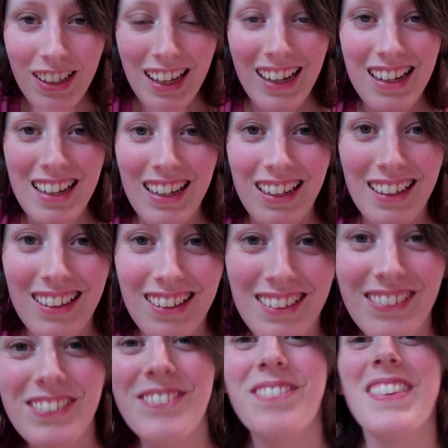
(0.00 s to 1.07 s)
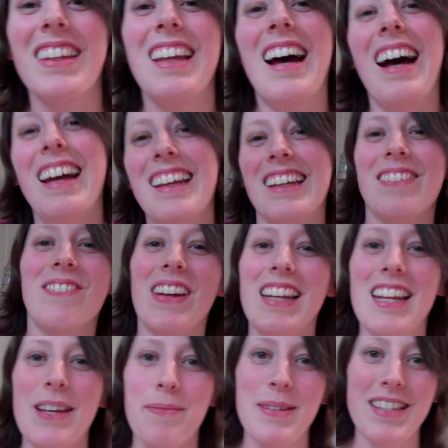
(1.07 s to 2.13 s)
Okay, cool. Hi, my
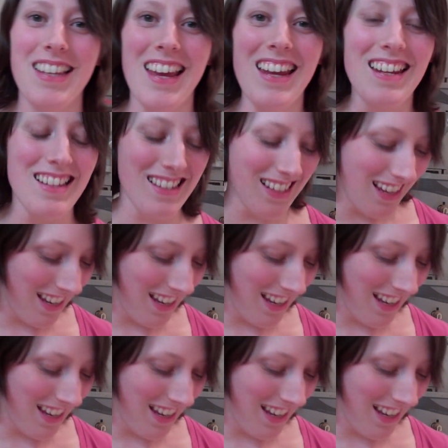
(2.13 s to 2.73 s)
name is Kate